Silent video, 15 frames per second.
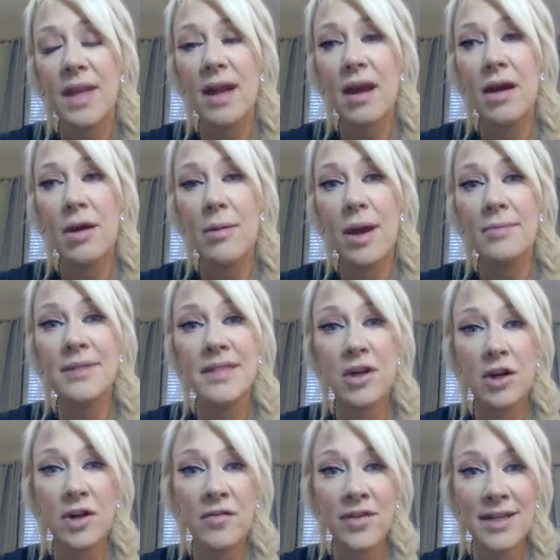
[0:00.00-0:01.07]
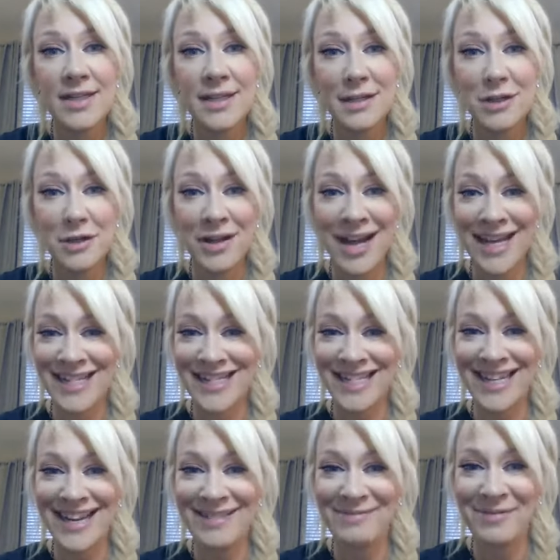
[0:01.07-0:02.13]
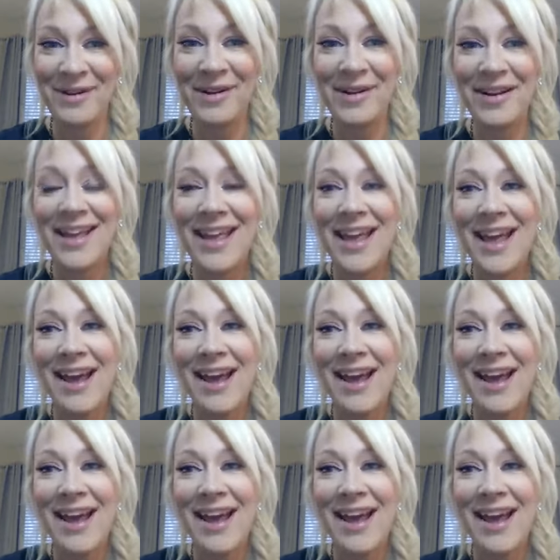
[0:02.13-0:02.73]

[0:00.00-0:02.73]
I'm sorry if I said your last name wrong,